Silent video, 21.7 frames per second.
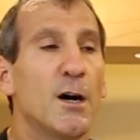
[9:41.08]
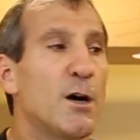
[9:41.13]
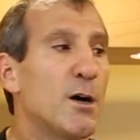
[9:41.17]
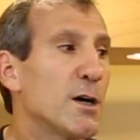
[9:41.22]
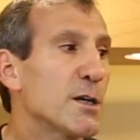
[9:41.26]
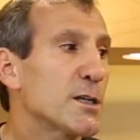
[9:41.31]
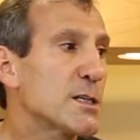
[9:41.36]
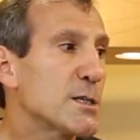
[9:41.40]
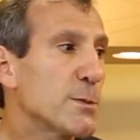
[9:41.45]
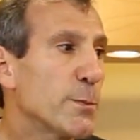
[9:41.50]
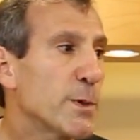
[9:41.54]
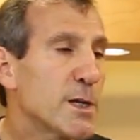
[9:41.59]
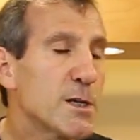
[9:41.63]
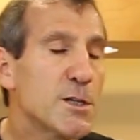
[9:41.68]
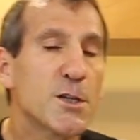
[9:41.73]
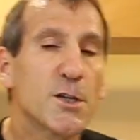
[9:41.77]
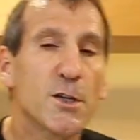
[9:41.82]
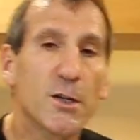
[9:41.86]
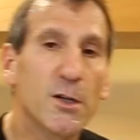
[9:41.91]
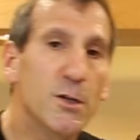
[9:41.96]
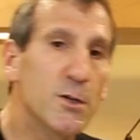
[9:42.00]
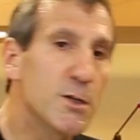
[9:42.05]
awesome because
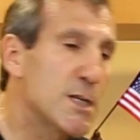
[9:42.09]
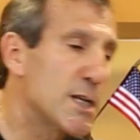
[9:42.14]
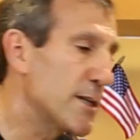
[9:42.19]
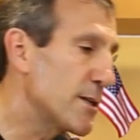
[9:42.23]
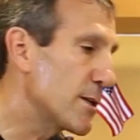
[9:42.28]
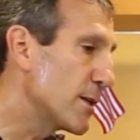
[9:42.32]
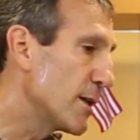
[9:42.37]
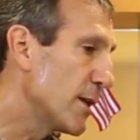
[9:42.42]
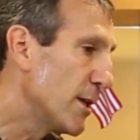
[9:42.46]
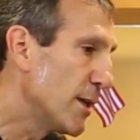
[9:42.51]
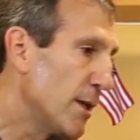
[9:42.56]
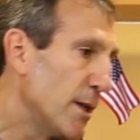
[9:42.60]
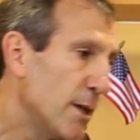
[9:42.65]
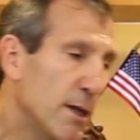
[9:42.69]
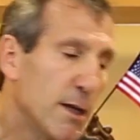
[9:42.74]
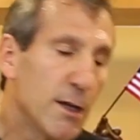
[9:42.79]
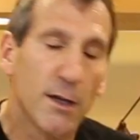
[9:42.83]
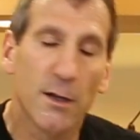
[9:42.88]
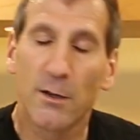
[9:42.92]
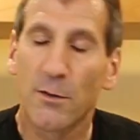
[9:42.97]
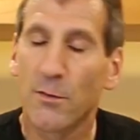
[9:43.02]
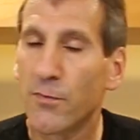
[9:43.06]
you're using
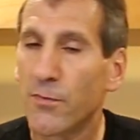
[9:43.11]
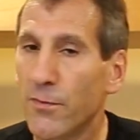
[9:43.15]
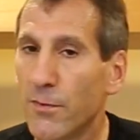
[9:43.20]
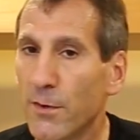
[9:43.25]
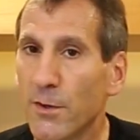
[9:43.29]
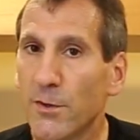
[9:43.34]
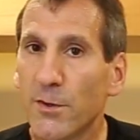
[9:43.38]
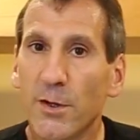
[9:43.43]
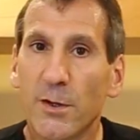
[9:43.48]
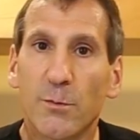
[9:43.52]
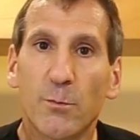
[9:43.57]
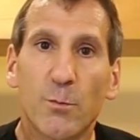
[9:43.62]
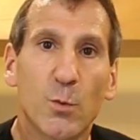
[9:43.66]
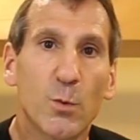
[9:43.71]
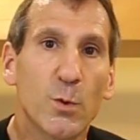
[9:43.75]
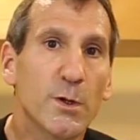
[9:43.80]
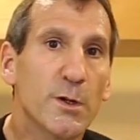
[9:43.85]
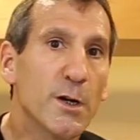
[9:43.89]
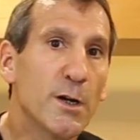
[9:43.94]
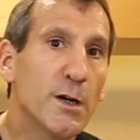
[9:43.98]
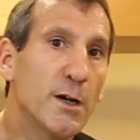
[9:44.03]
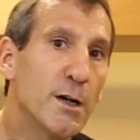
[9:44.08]

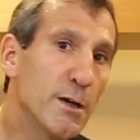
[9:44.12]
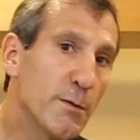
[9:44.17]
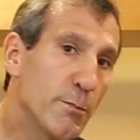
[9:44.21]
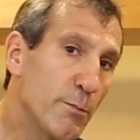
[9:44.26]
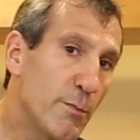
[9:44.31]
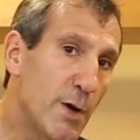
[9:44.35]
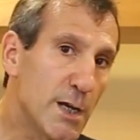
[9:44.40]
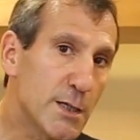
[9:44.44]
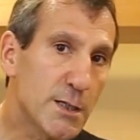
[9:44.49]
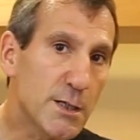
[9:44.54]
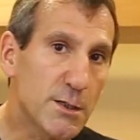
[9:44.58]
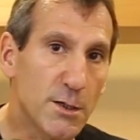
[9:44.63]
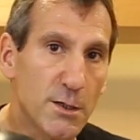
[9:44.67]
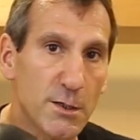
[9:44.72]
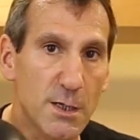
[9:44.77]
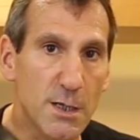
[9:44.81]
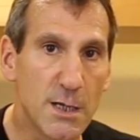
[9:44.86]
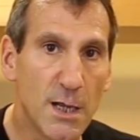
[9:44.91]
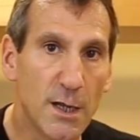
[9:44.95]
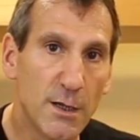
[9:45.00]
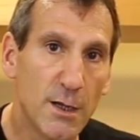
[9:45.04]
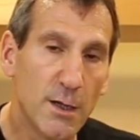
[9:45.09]
more
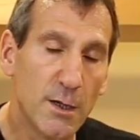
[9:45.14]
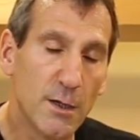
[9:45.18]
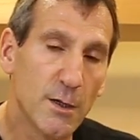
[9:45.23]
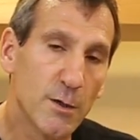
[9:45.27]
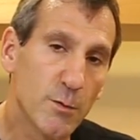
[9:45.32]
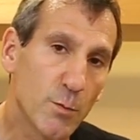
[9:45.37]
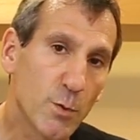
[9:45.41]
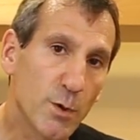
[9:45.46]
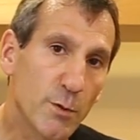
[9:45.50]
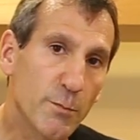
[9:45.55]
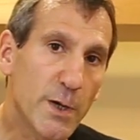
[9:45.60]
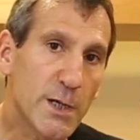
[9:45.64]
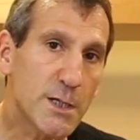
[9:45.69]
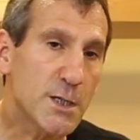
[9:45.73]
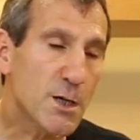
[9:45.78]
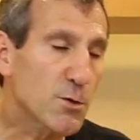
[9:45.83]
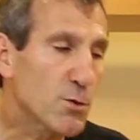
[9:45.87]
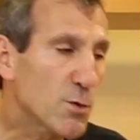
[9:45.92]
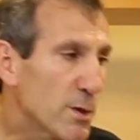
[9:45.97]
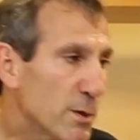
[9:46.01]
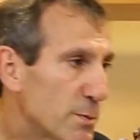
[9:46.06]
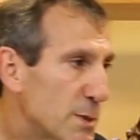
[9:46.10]
muscles, more muscle
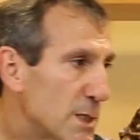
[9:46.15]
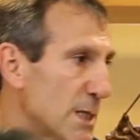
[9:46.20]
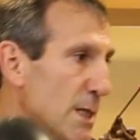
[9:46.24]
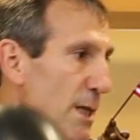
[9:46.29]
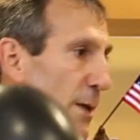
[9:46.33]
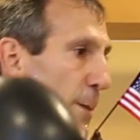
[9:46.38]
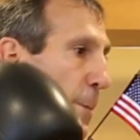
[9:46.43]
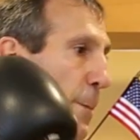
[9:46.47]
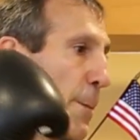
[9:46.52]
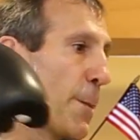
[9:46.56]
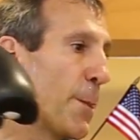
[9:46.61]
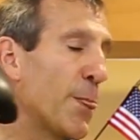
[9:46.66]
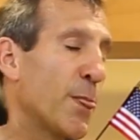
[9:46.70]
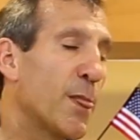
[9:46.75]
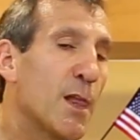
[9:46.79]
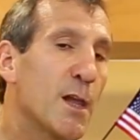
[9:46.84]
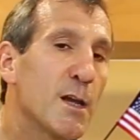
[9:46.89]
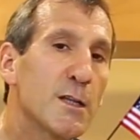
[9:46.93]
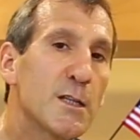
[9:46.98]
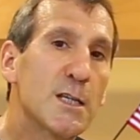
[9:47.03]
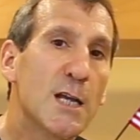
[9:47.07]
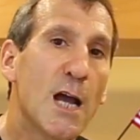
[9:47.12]
groups,
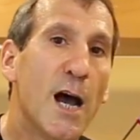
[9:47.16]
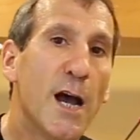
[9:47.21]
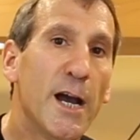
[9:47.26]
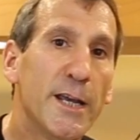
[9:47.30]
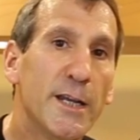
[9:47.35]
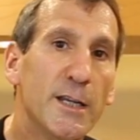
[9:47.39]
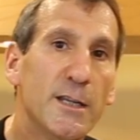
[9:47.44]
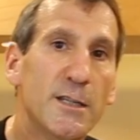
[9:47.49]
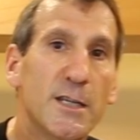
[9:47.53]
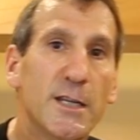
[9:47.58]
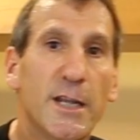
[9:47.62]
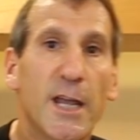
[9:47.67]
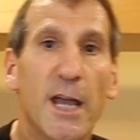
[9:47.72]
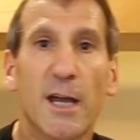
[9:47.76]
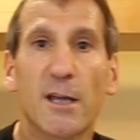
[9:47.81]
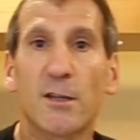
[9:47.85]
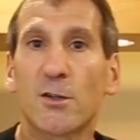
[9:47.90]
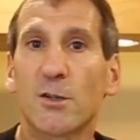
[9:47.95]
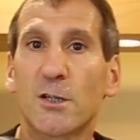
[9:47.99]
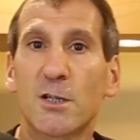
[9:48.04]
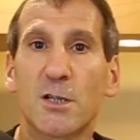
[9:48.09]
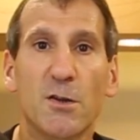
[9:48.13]
tying it
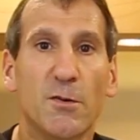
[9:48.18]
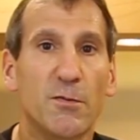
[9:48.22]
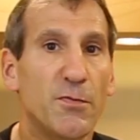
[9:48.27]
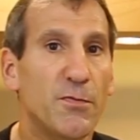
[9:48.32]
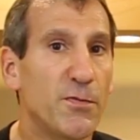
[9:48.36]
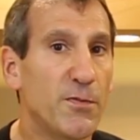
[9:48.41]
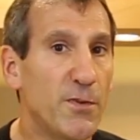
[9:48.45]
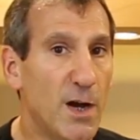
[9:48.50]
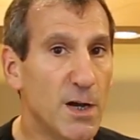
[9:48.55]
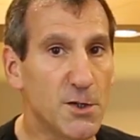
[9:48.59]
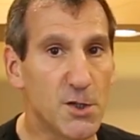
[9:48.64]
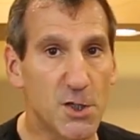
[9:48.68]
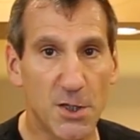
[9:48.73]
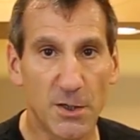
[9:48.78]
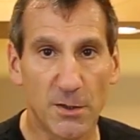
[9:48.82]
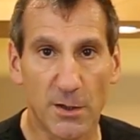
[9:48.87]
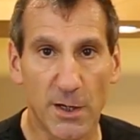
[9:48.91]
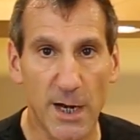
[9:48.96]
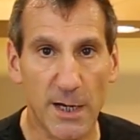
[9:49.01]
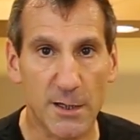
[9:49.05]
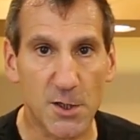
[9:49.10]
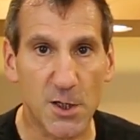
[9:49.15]
together. It's a
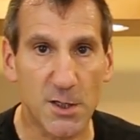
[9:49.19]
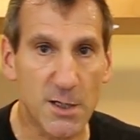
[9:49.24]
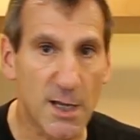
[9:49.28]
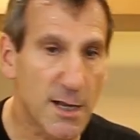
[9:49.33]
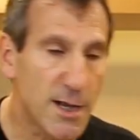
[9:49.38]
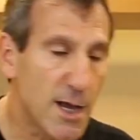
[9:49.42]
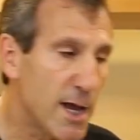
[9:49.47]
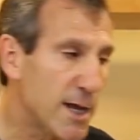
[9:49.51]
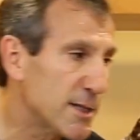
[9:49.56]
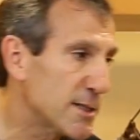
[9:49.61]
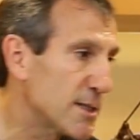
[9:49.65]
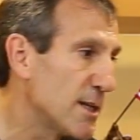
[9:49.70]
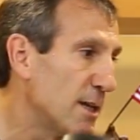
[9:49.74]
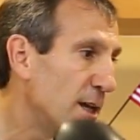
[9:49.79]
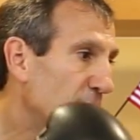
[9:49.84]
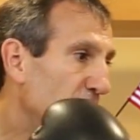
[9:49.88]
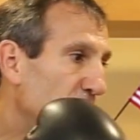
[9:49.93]
functional exercise.